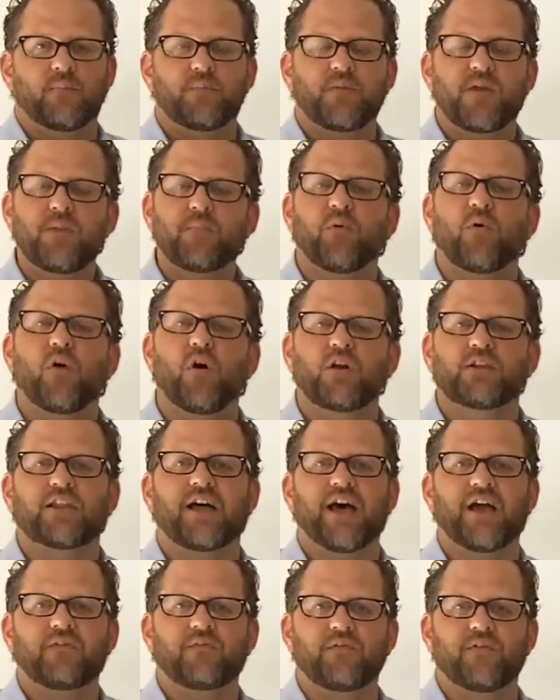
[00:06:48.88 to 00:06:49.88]
people
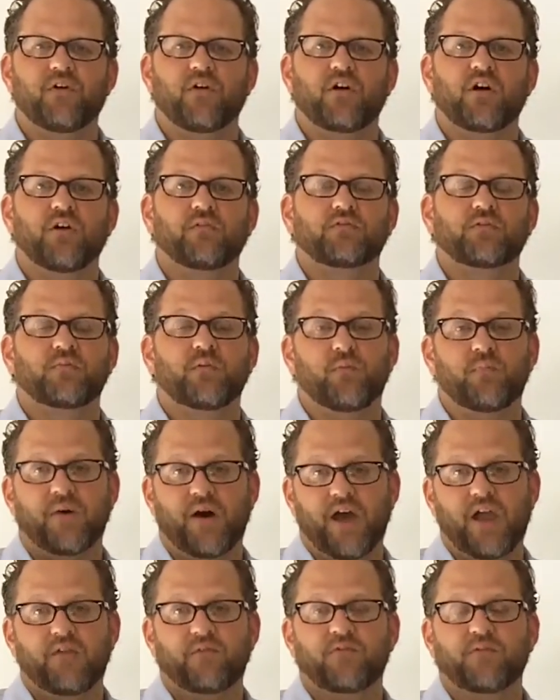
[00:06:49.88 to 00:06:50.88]
online feel comfortable
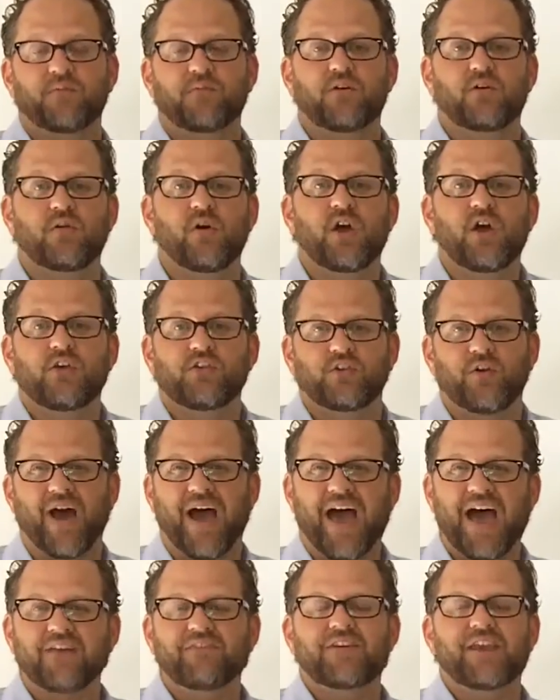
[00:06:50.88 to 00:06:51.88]
buying from you. So
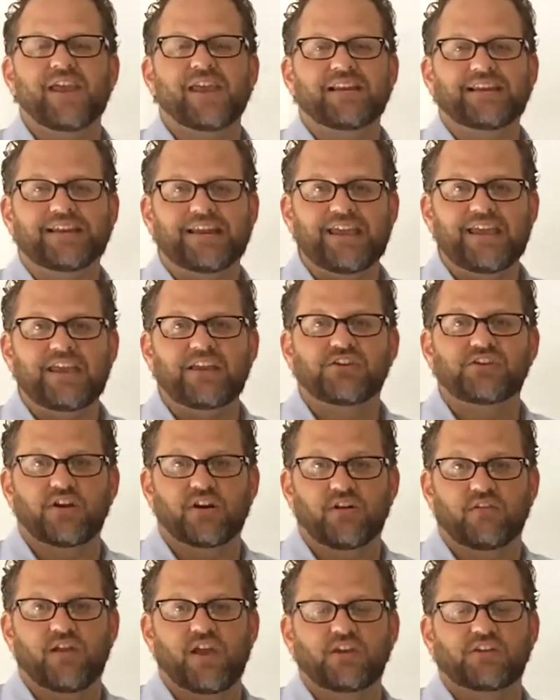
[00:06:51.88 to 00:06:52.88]
having a lead
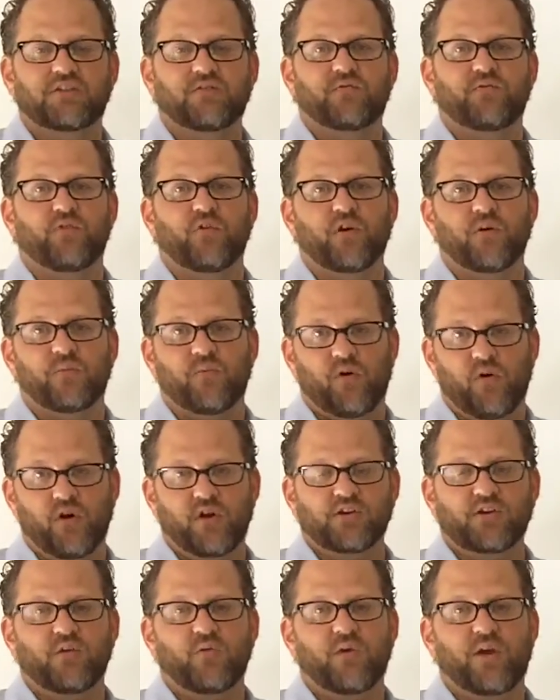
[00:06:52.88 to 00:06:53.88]
generation form
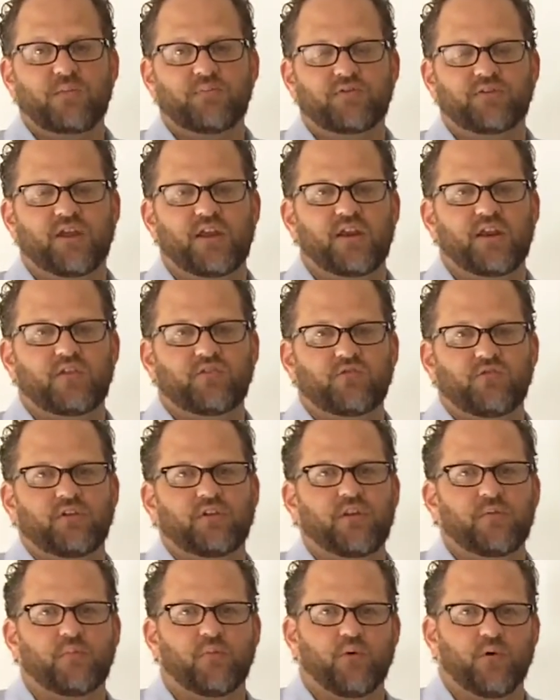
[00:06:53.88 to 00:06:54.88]
on your website is
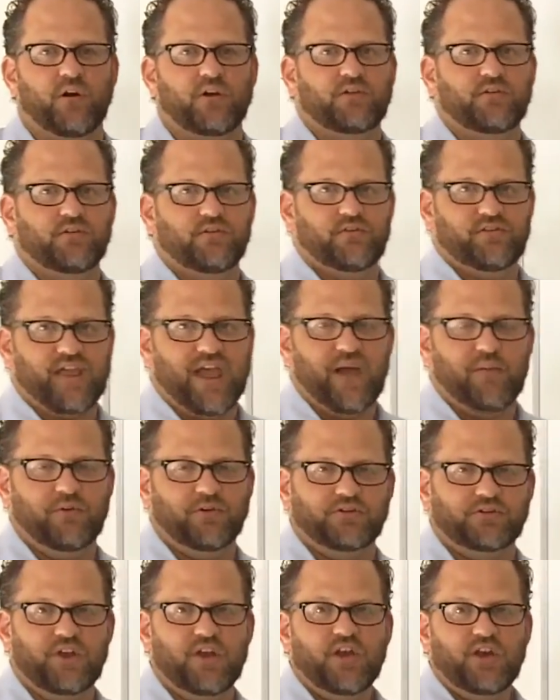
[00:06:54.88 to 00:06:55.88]
really important to
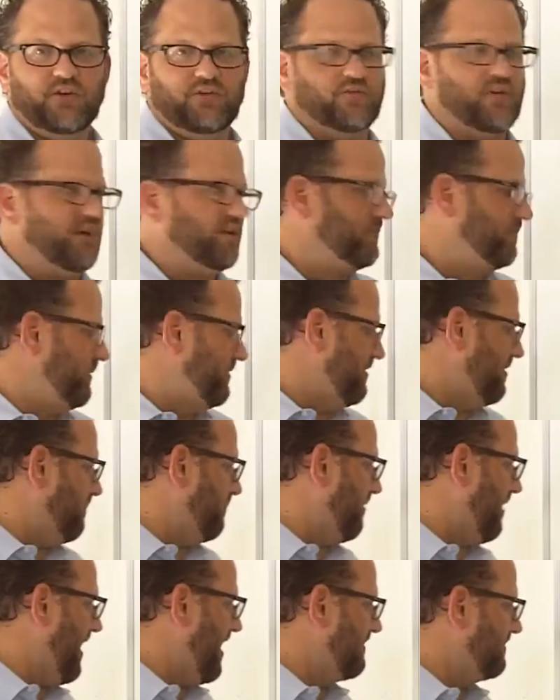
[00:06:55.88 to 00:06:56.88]
establish trust with your
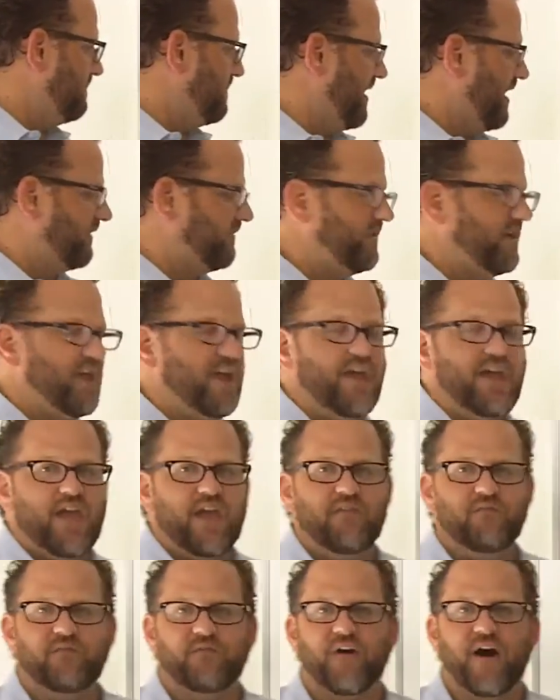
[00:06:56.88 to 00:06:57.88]
prospects.
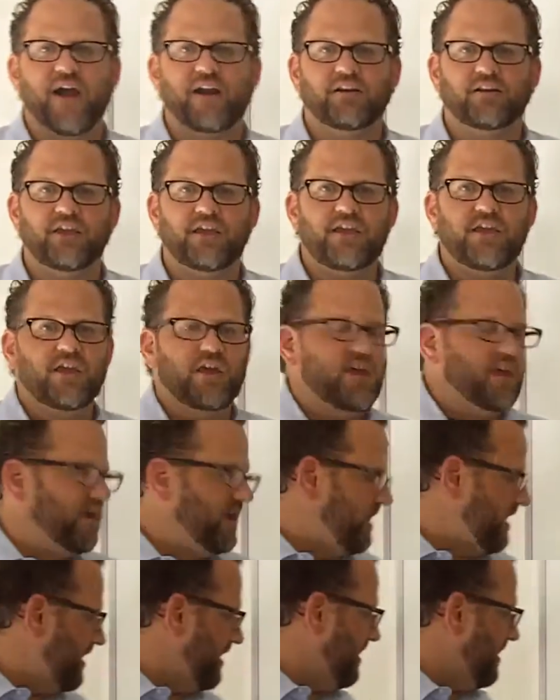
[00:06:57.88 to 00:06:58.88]
And finally,
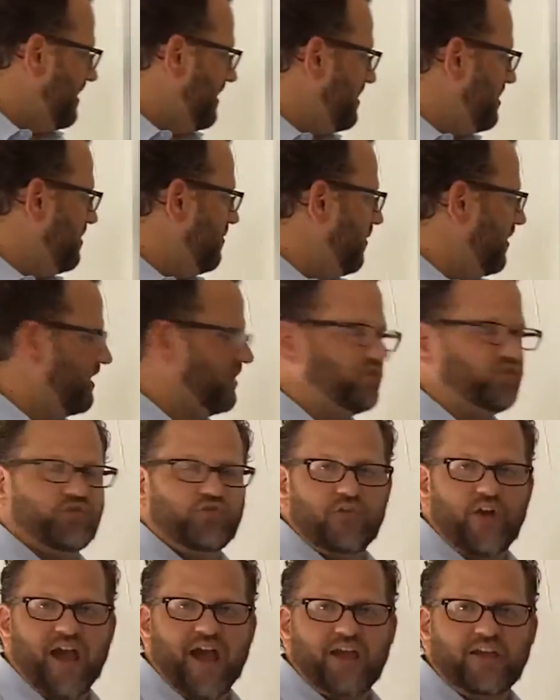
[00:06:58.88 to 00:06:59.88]
you want to
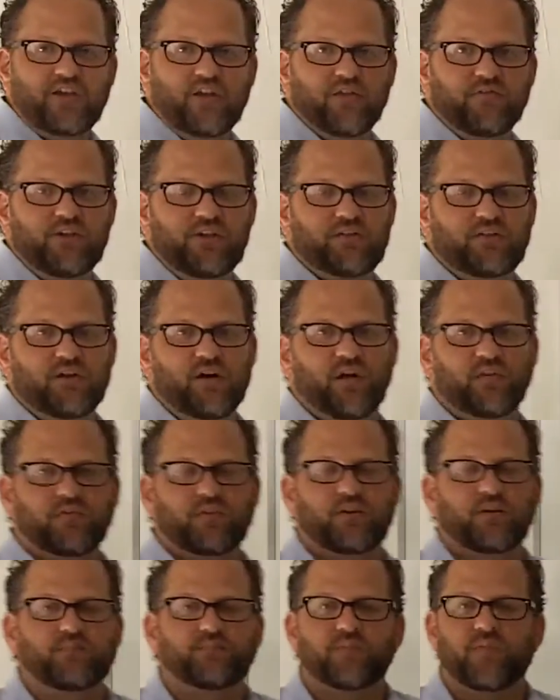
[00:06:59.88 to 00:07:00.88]
track your
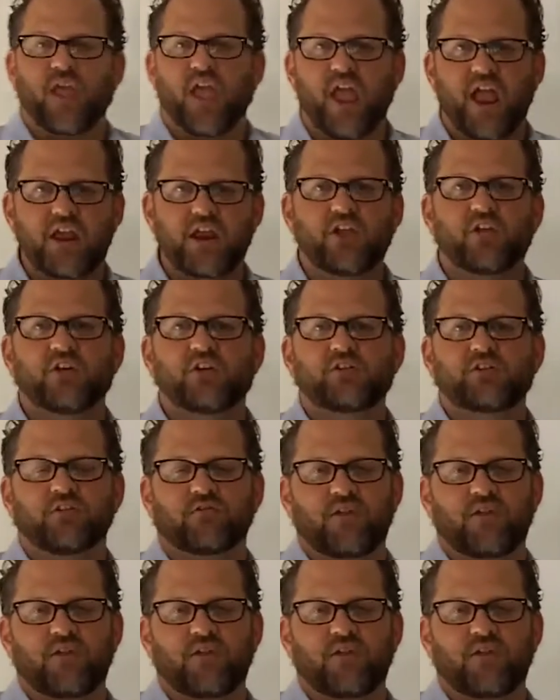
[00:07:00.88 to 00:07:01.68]
results. Any good